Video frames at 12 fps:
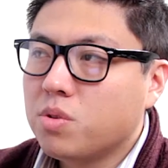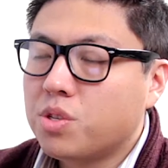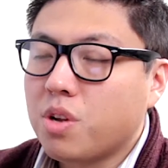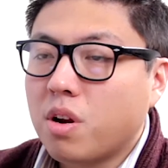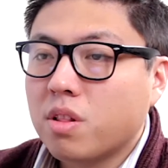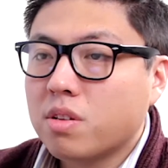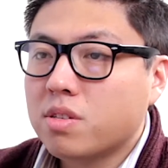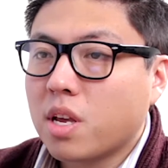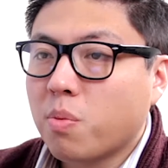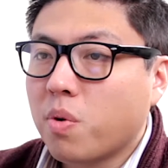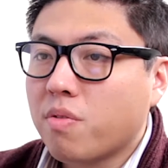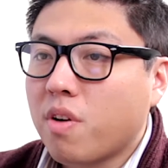We started the
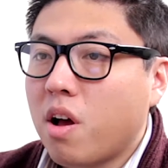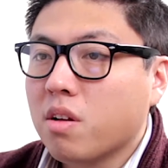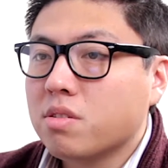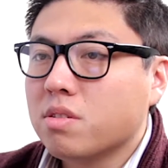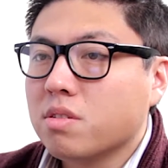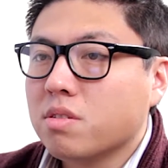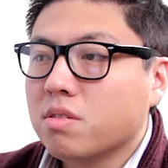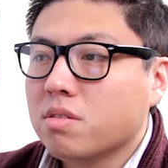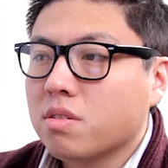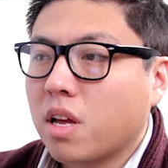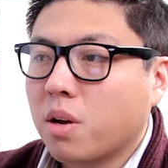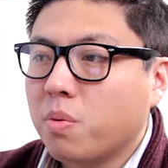same way for
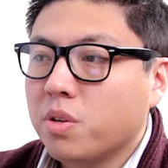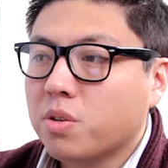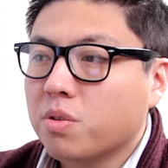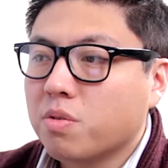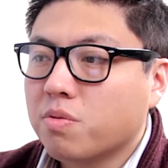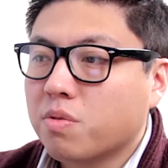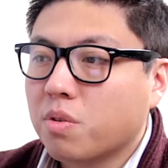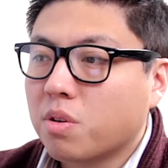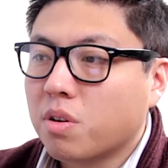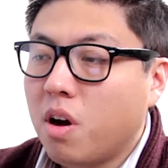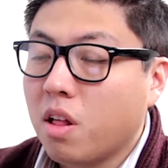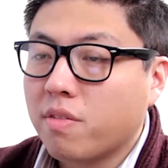Holliston, like we do
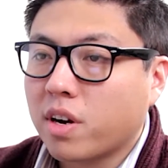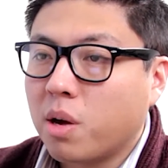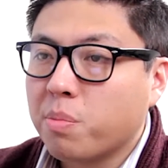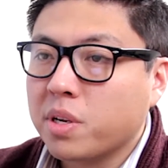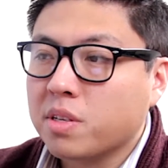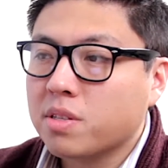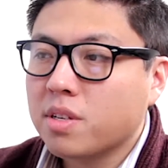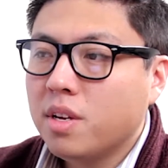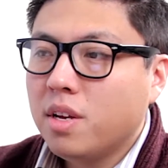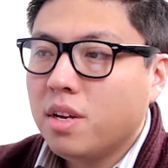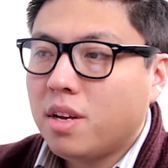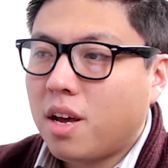for all of our companies,
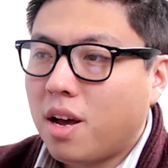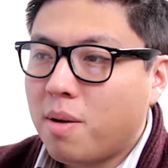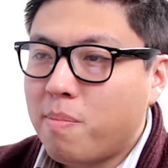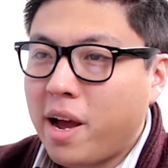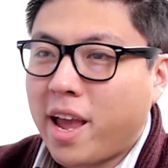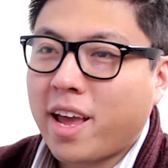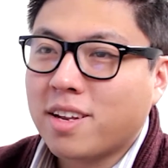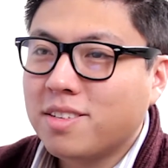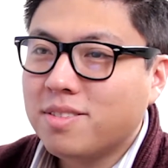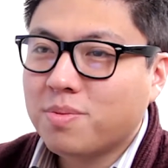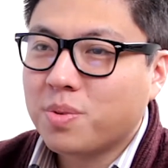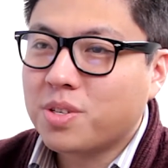by
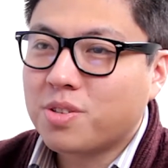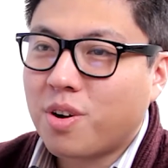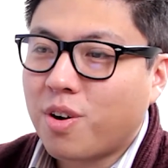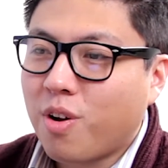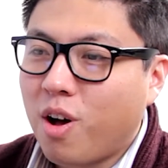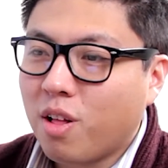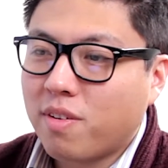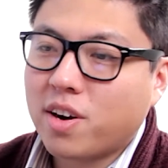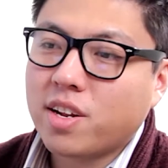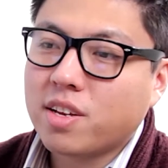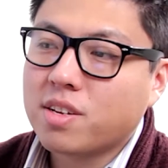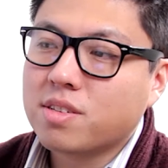hand. We started all of our
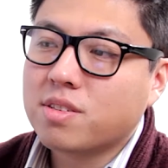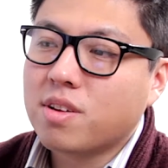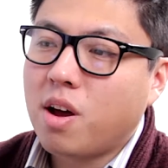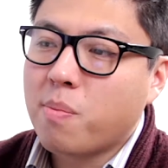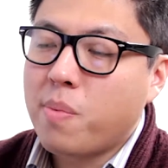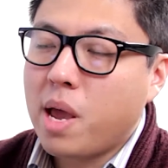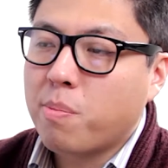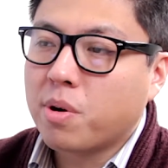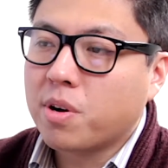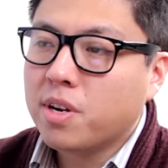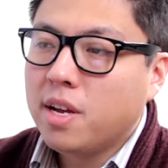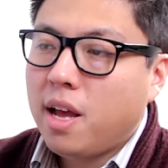ideas on
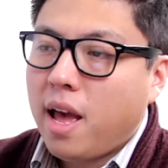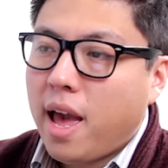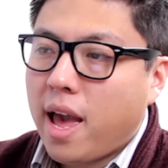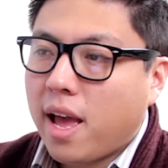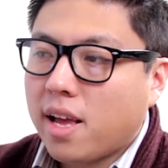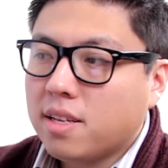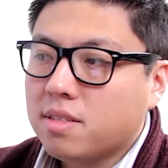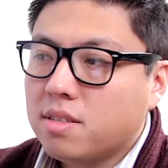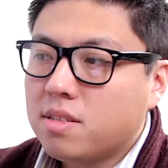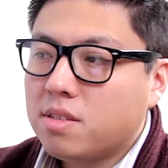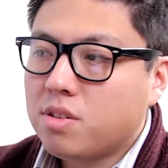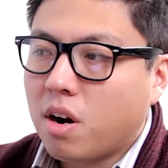paper and
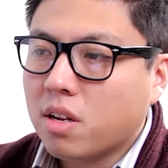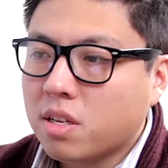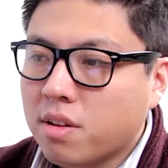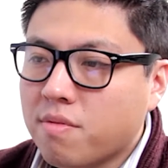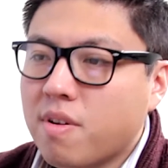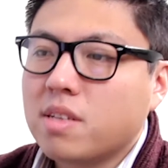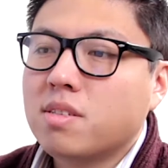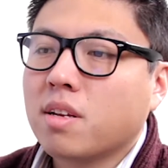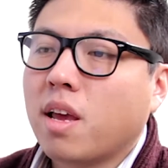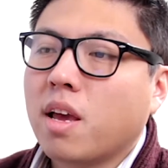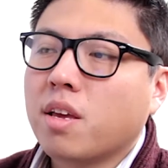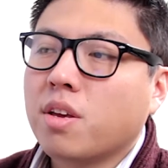started to
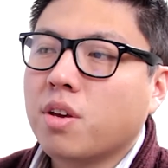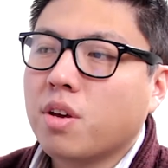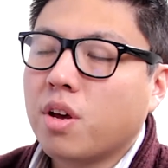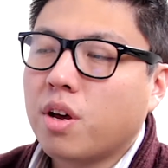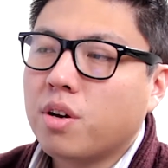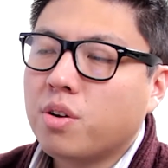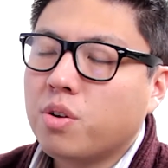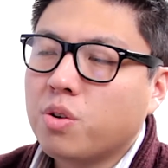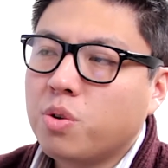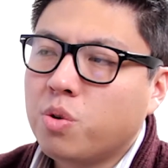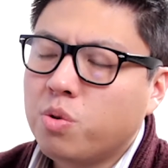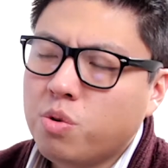investigate
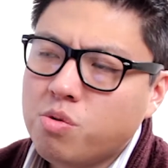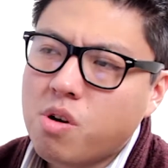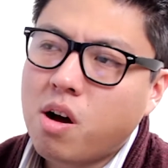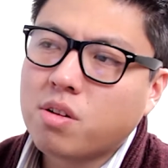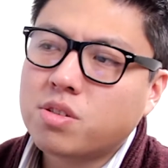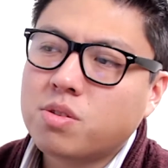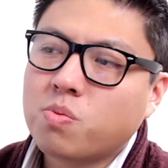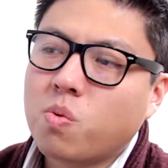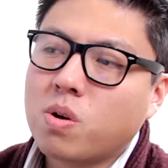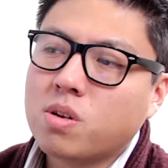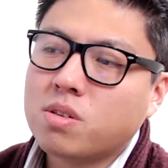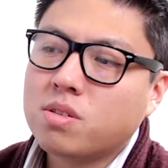who Holliston
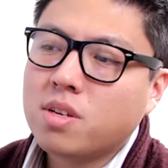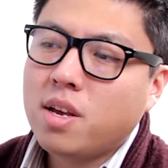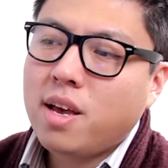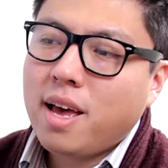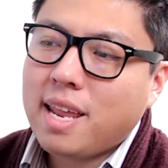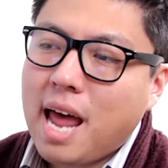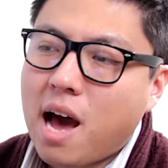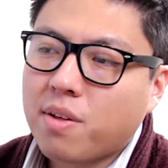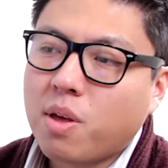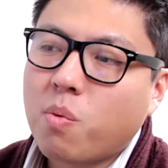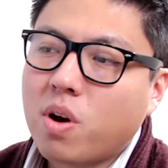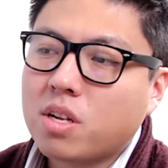was and how
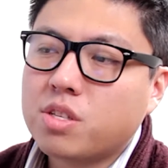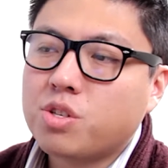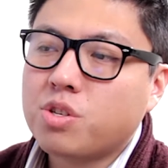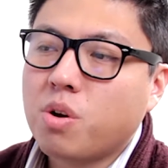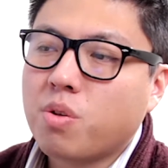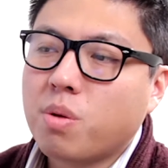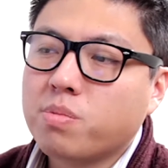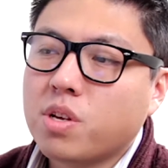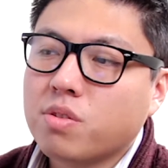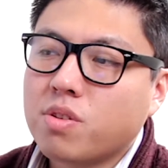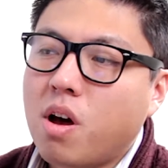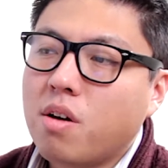they wanted to show
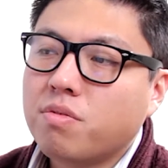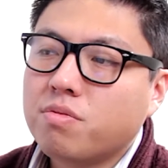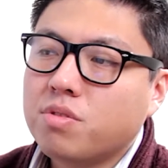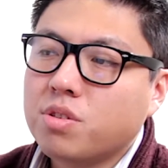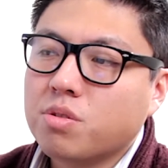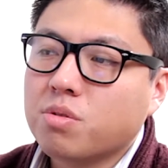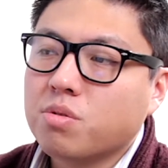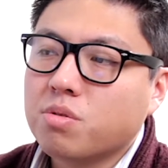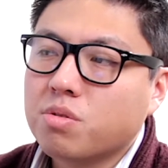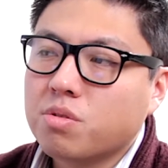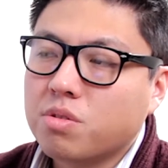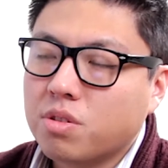themselves off
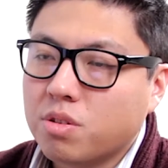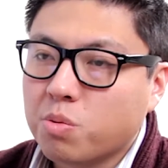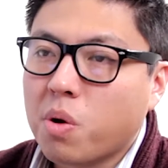to the new